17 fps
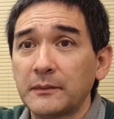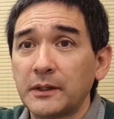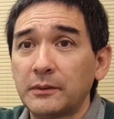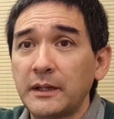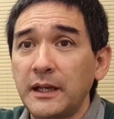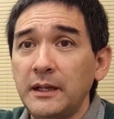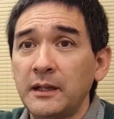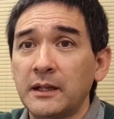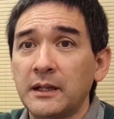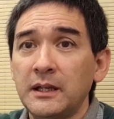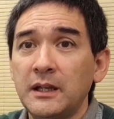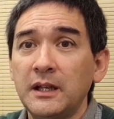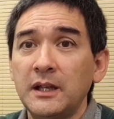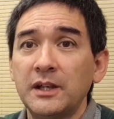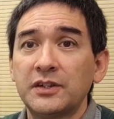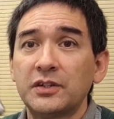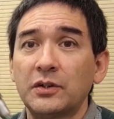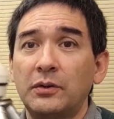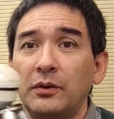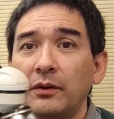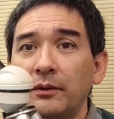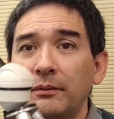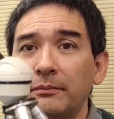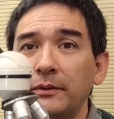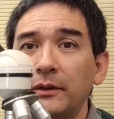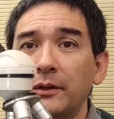Okay,
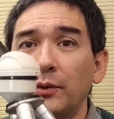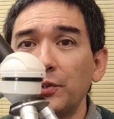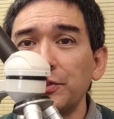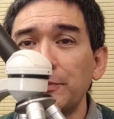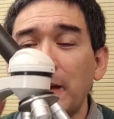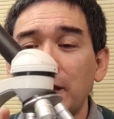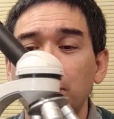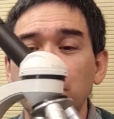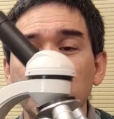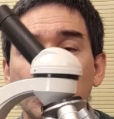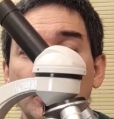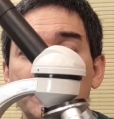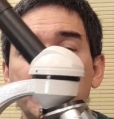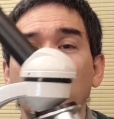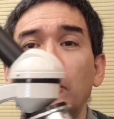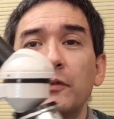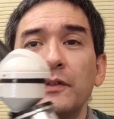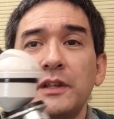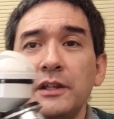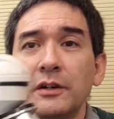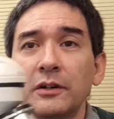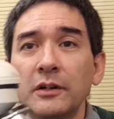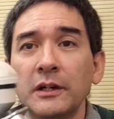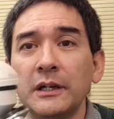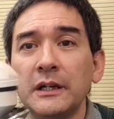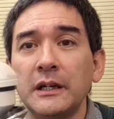so those microscopes over
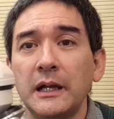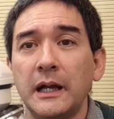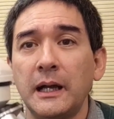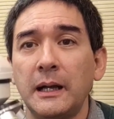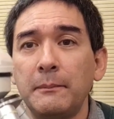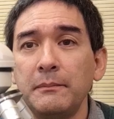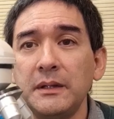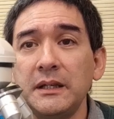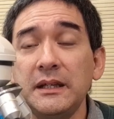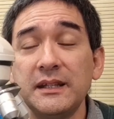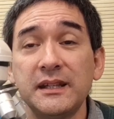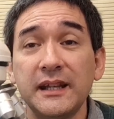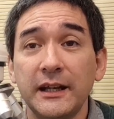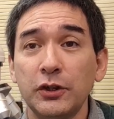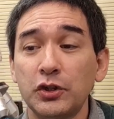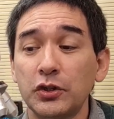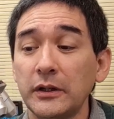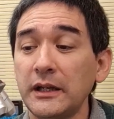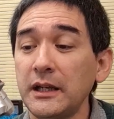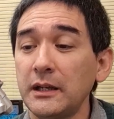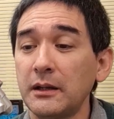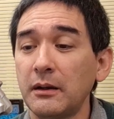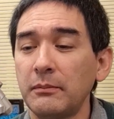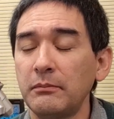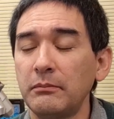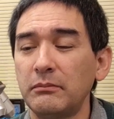here, um, essentially,
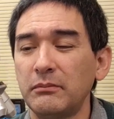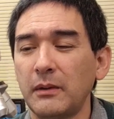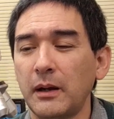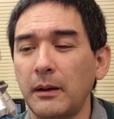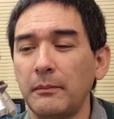um,